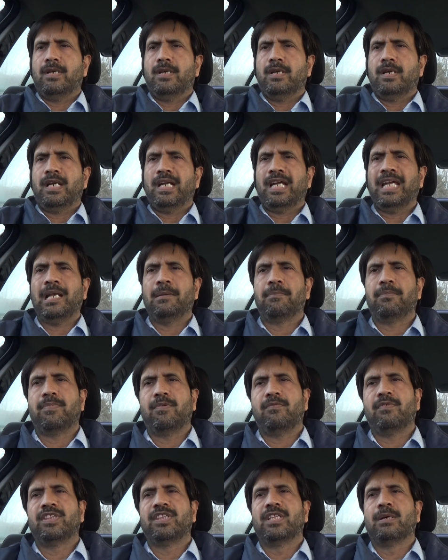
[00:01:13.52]
help
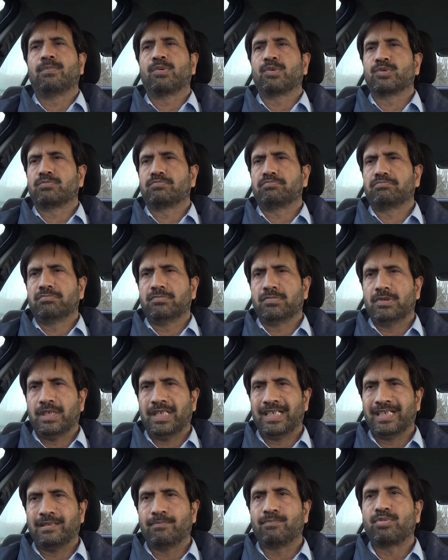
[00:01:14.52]
with the pro
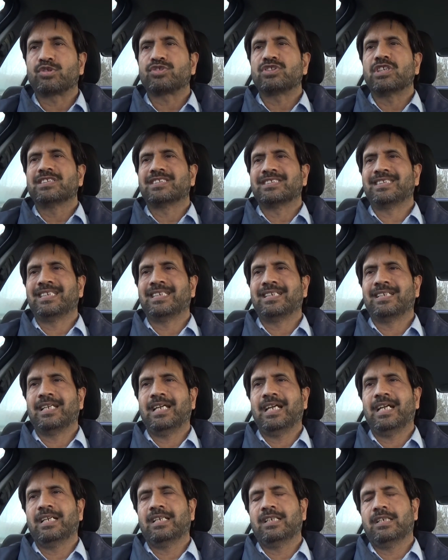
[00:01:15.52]
like processing
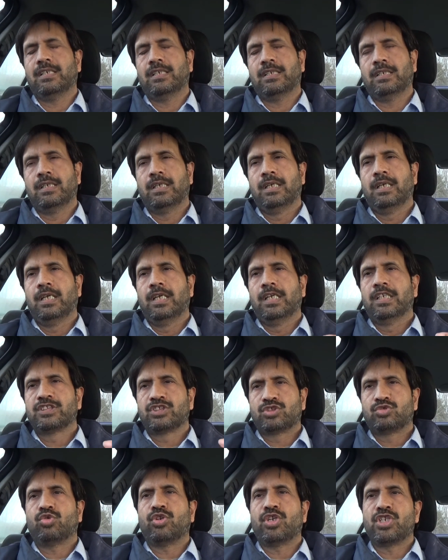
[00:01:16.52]
and uh,
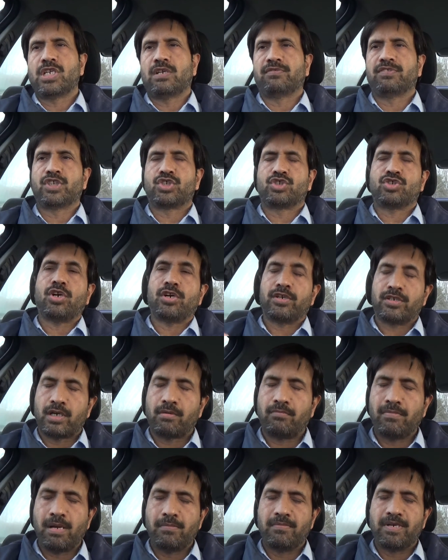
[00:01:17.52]
storage of the
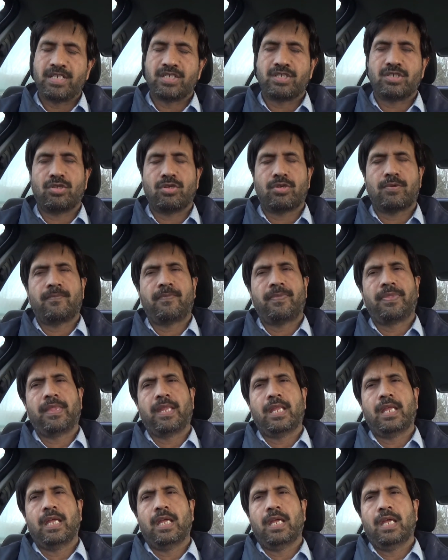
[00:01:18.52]
short-term memories, you know.
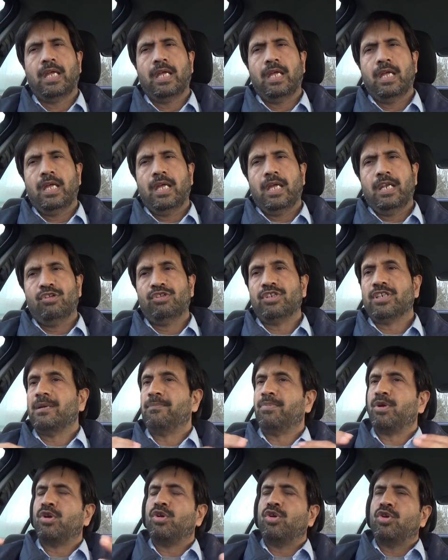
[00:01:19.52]
Now, the
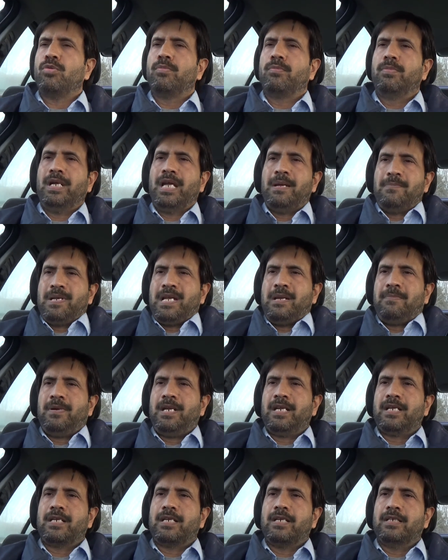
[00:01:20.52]
temporal lobe
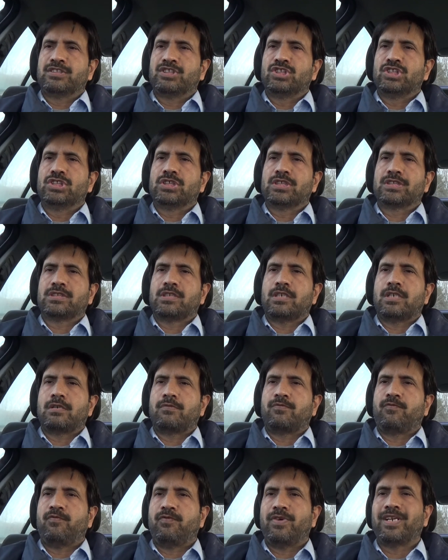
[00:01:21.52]
epileptic uh, seizures are
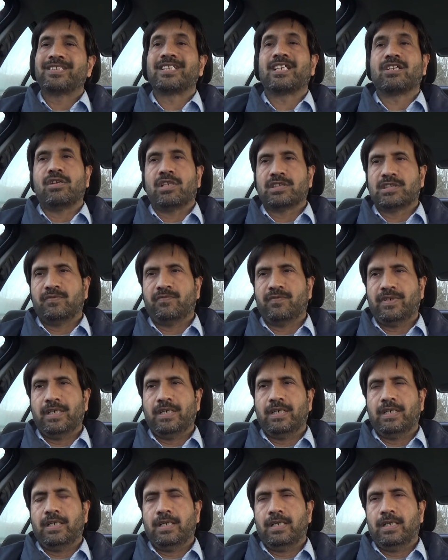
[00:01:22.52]
further
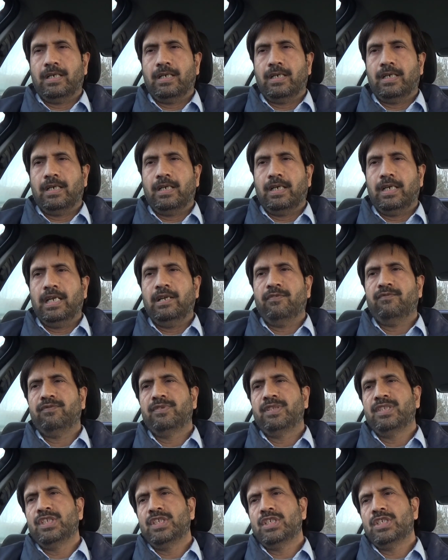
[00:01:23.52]
classified. If
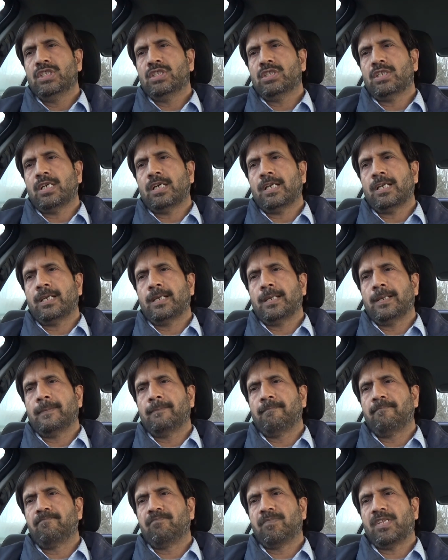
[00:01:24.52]
these are uh,
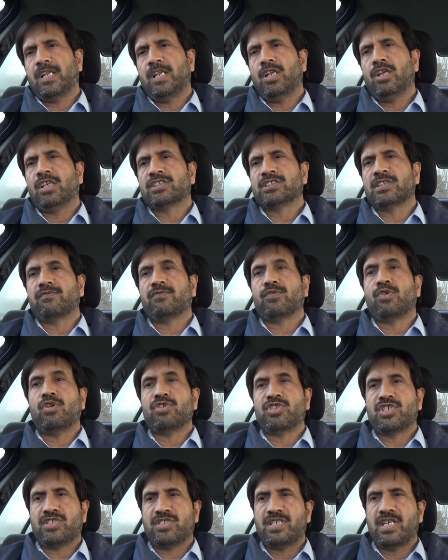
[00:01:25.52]
loss of
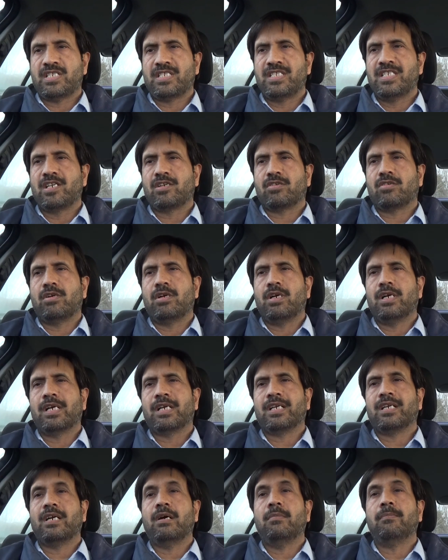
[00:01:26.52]
consciousness, they are
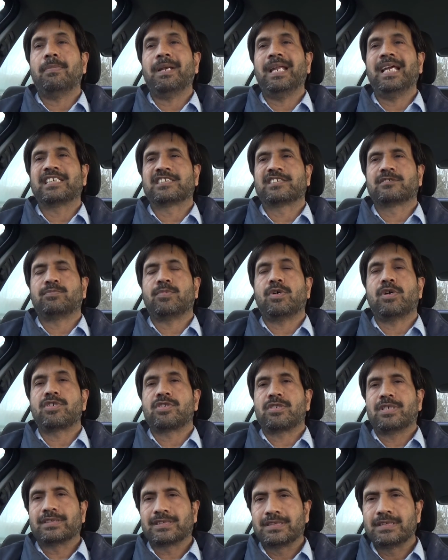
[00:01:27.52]
called complex
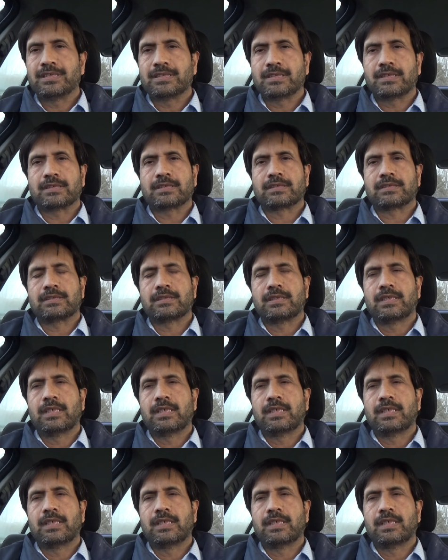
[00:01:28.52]
partial seizures